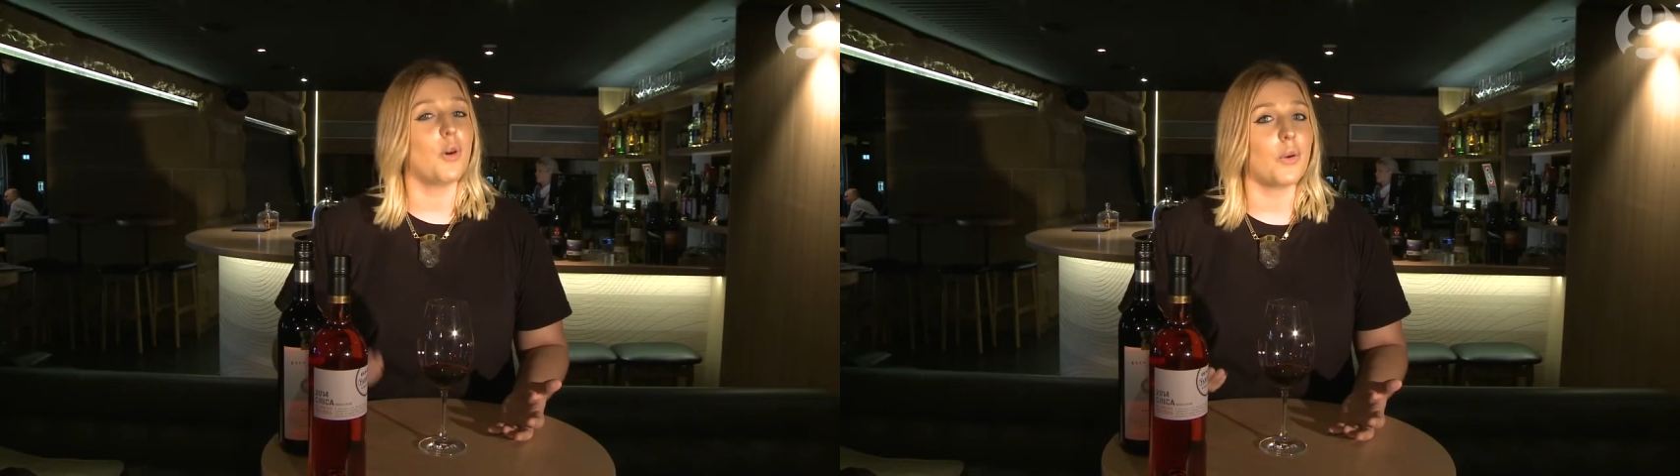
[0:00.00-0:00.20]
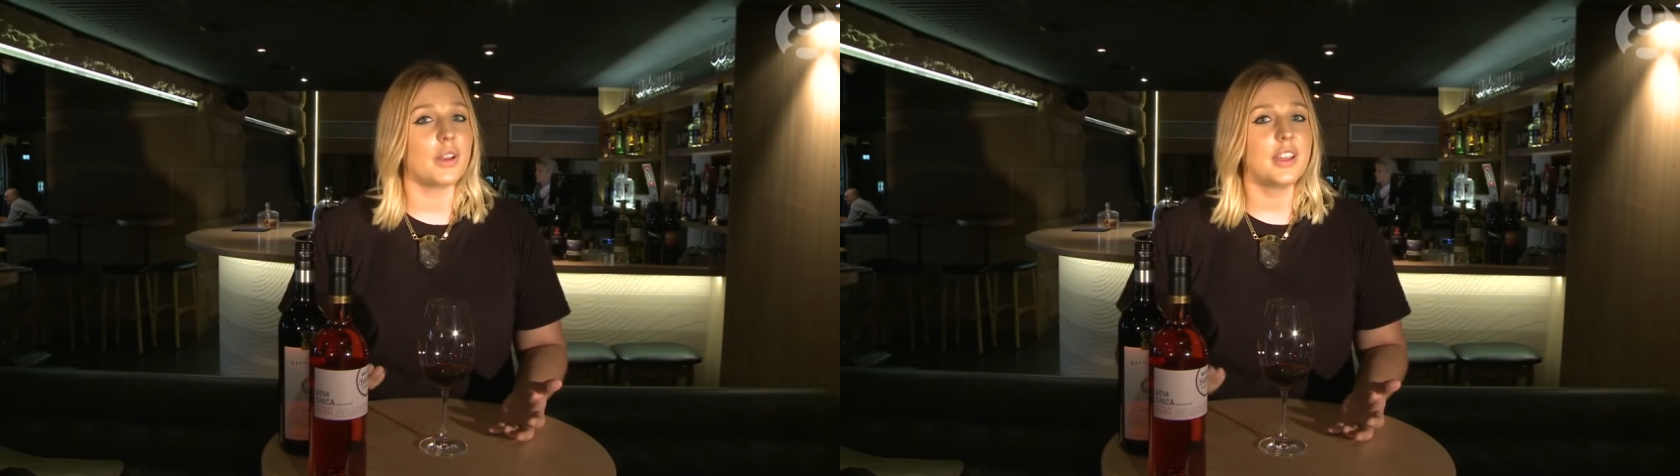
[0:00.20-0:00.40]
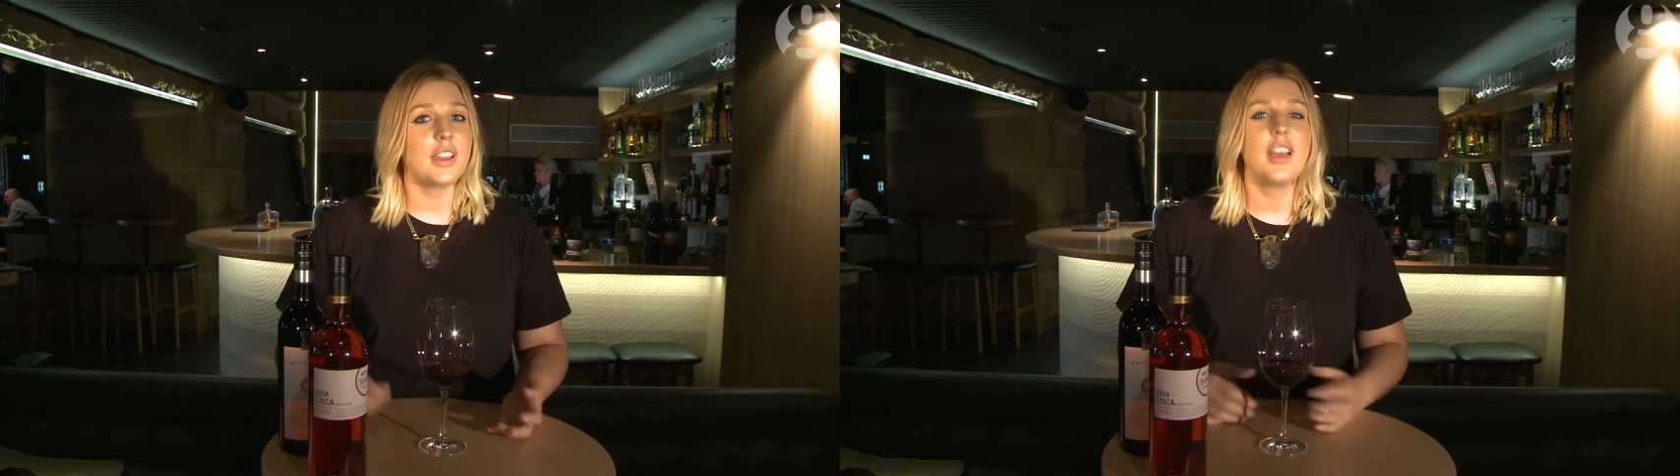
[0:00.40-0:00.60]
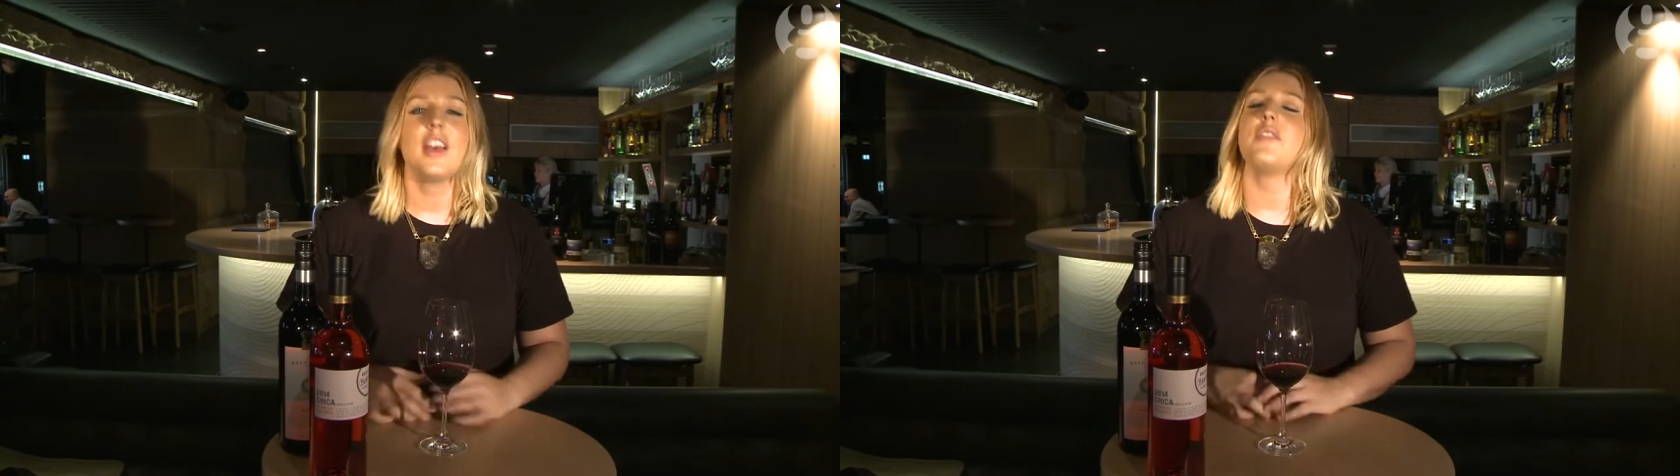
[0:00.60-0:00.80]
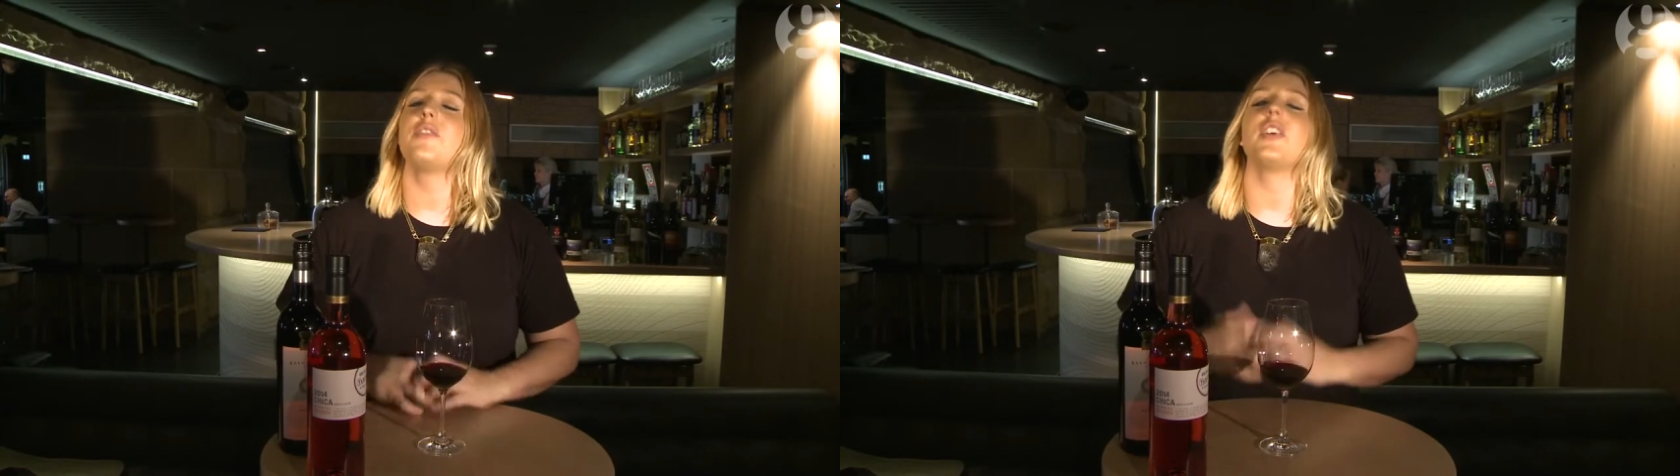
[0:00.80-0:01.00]
ordered,
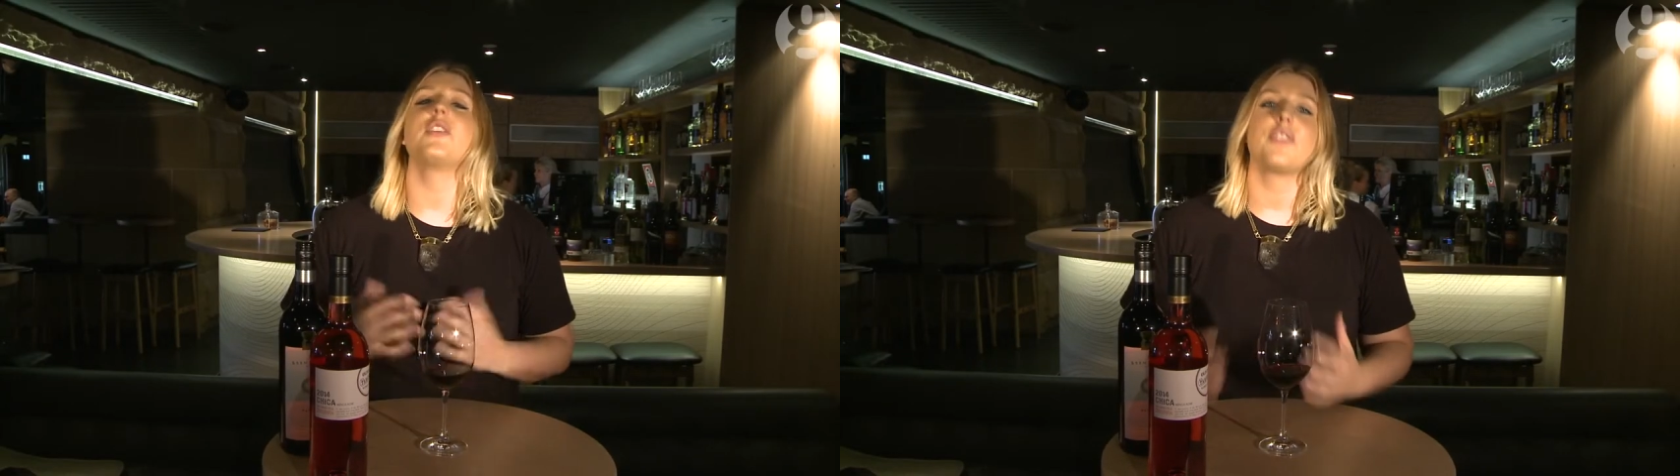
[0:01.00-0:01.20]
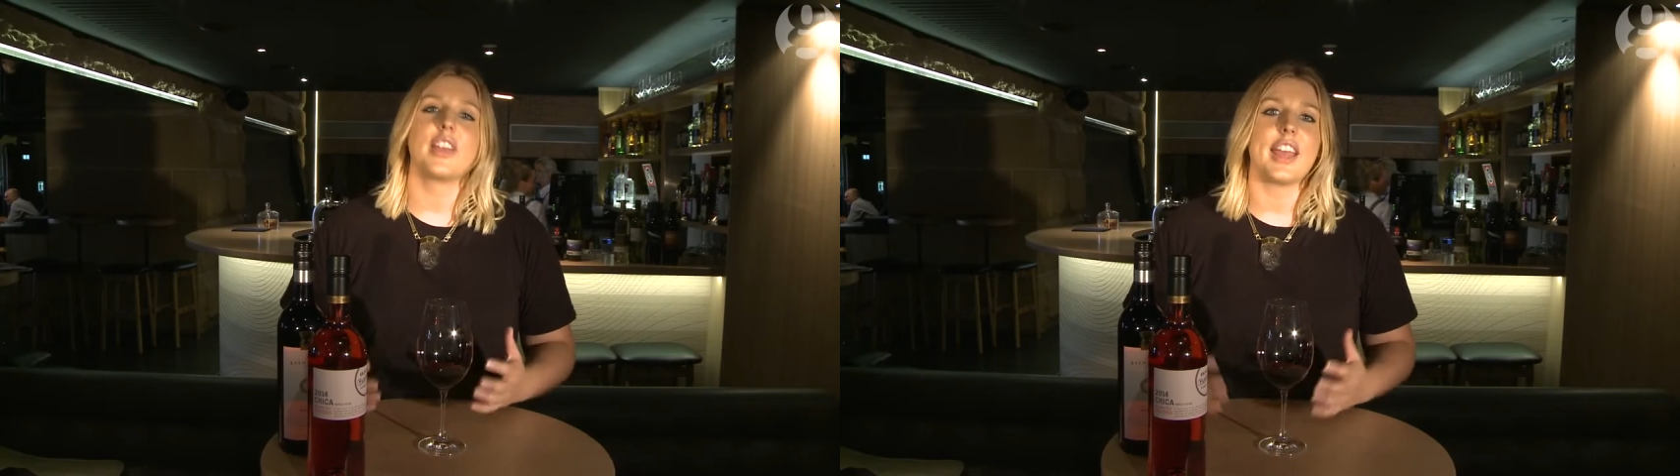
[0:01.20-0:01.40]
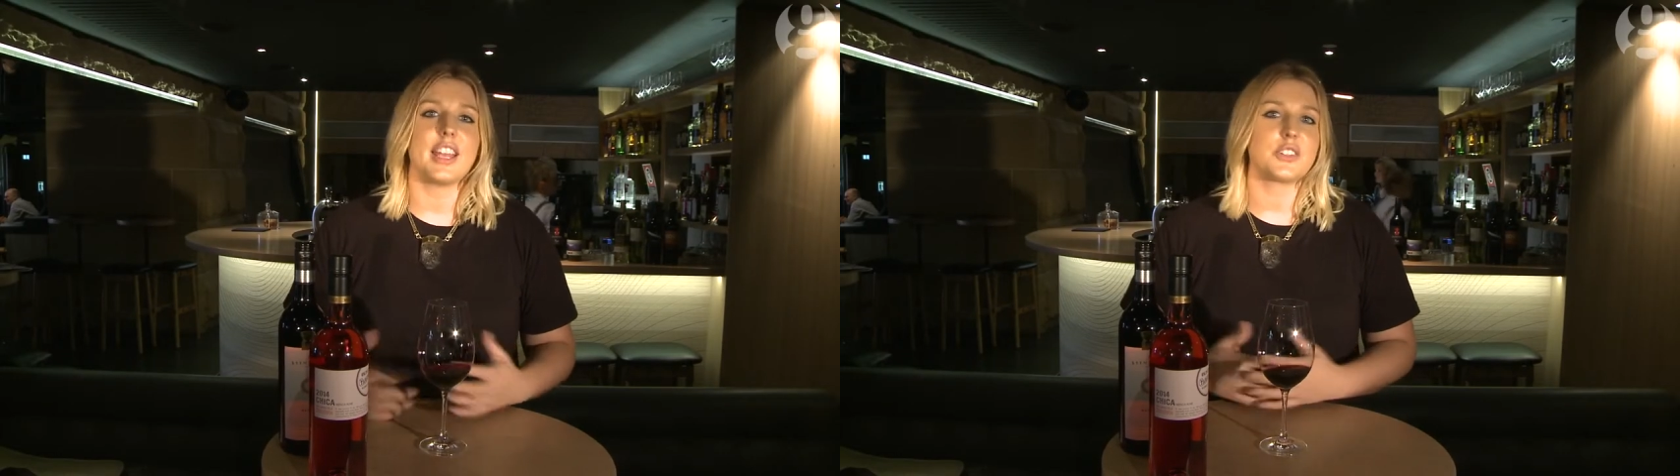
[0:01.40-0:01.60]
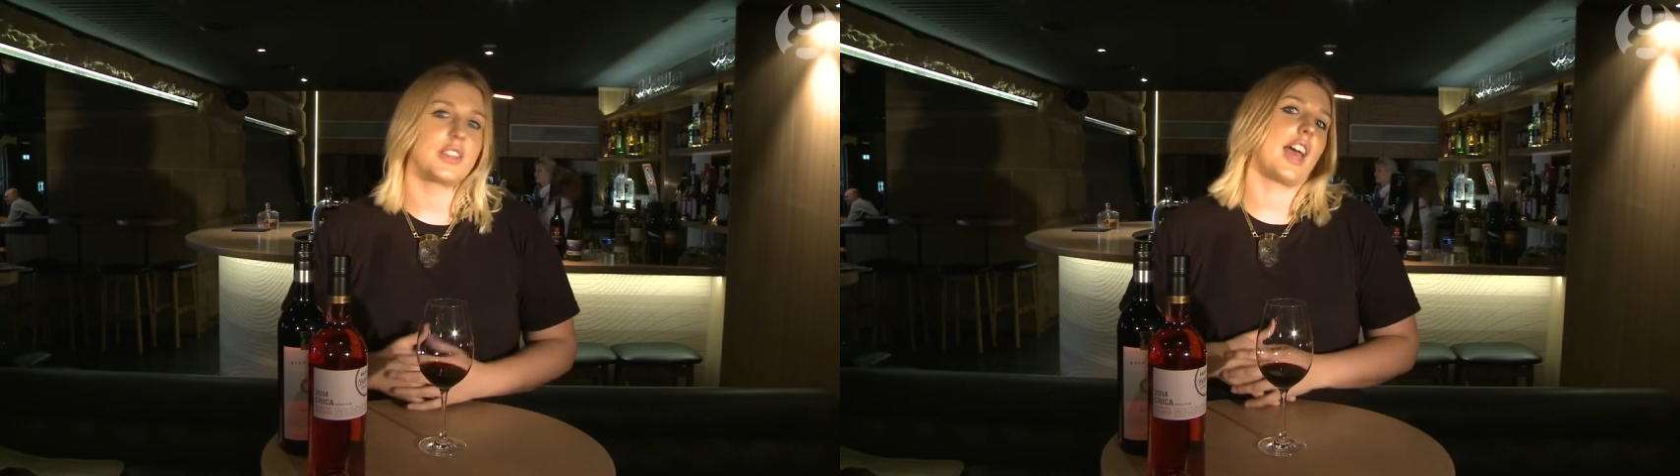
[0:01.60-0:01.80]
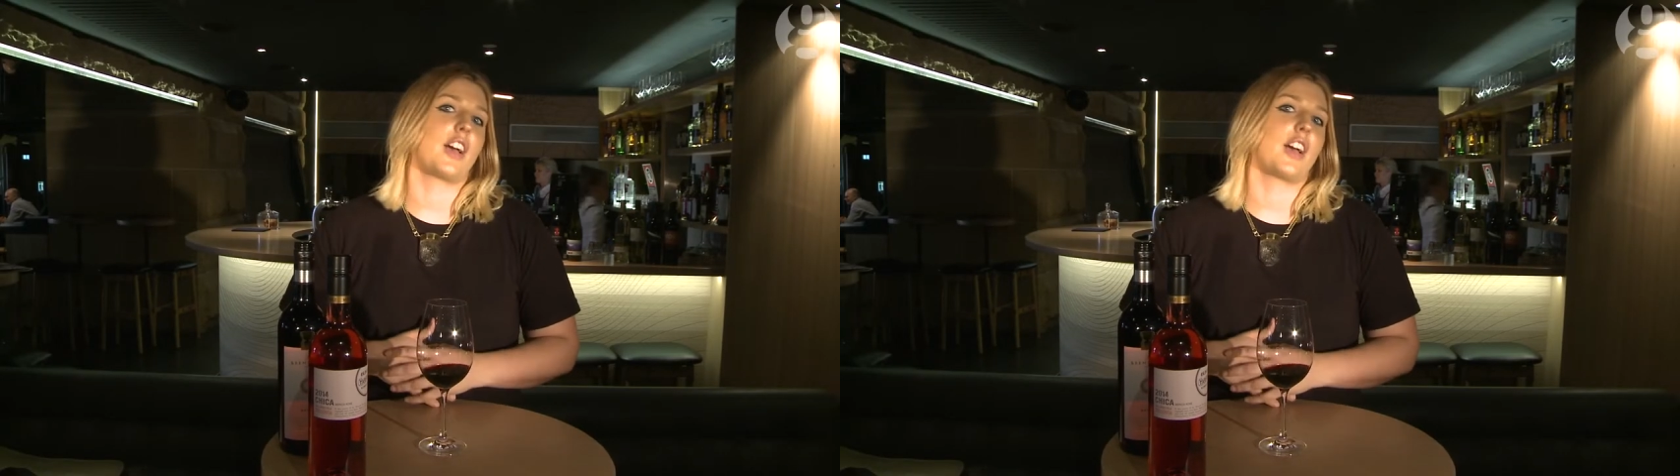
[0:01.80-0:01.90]
feel free to enter in